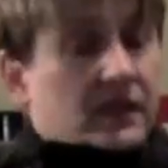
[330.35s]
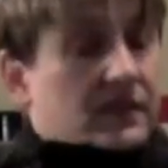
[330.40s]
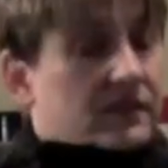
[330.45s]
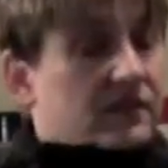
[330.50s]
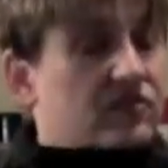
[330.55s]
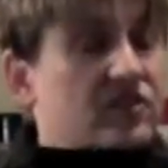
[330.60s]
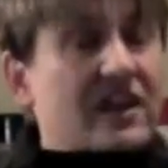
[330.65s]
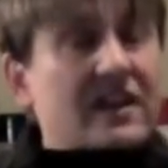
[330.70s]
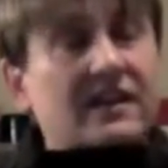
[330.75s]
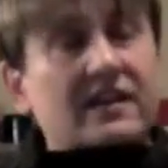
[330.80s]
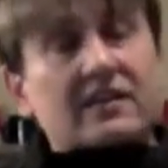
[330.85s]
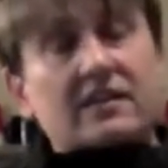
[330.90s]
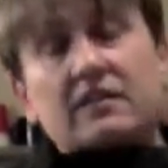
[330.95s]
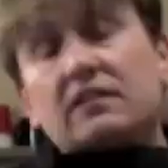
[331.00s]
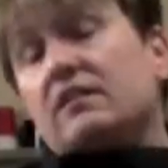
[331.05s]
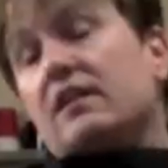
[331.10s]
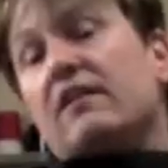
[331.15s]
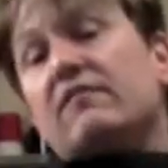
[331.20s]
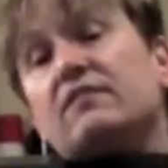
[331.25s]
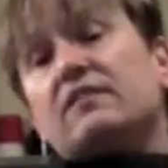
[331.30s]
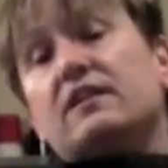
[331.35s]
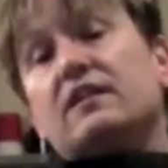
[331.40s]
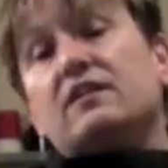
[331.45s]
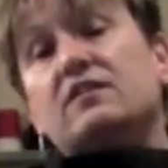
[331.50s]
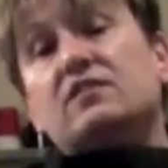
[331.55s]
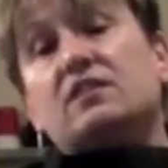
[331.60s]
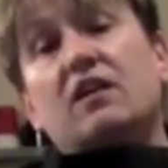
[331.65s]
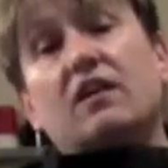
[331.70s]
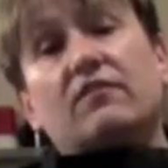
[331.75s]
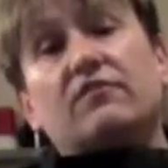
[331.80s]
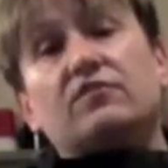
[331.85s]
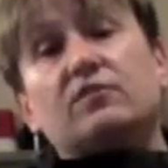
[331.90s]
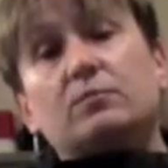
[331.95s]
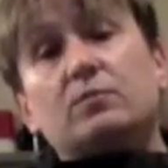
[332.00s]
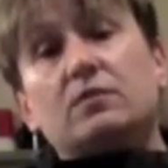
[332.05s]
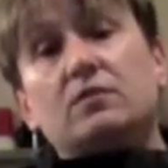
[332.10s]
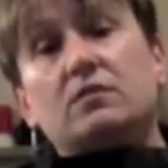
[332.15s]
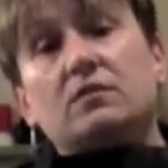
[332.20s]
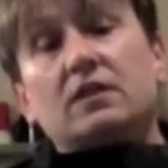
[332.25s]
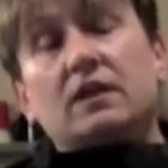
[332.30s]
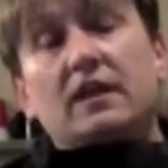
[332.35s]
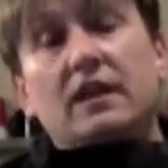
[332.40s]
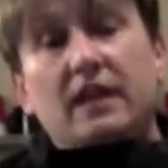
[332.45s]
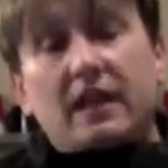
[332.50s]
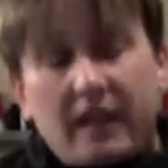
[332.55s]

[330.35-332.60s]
the jacket, everything is comfortable.